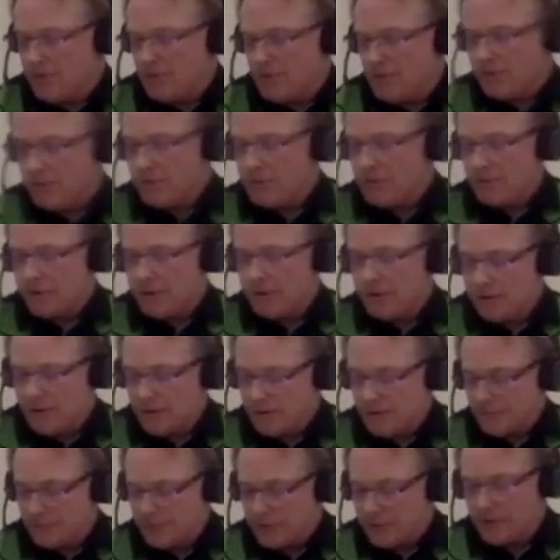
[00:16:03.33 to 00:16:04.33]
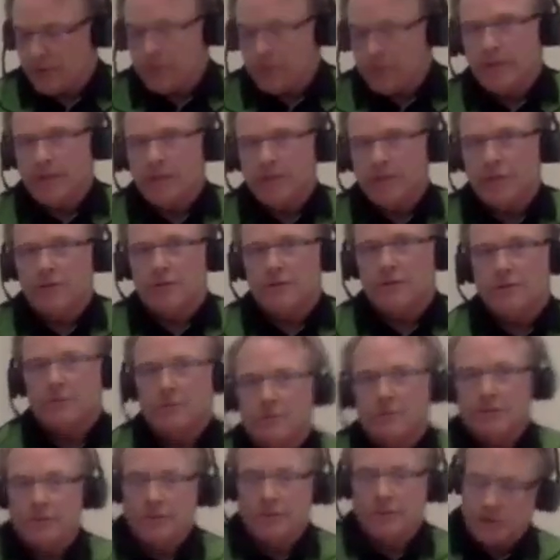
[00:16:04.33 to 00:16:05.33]
Oh, I forgot to mention
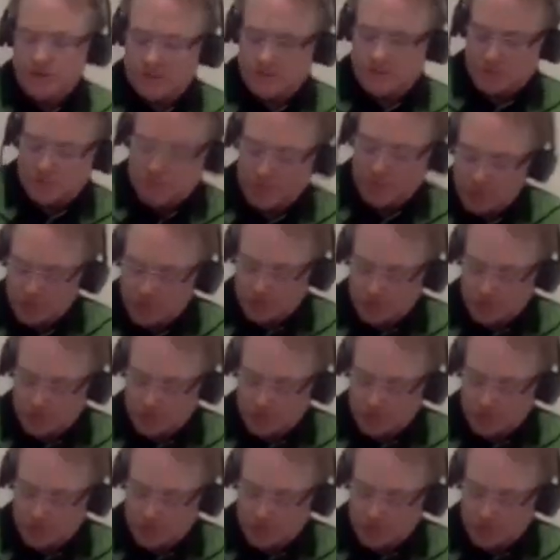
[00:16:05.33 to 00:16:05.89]
too, I've got some special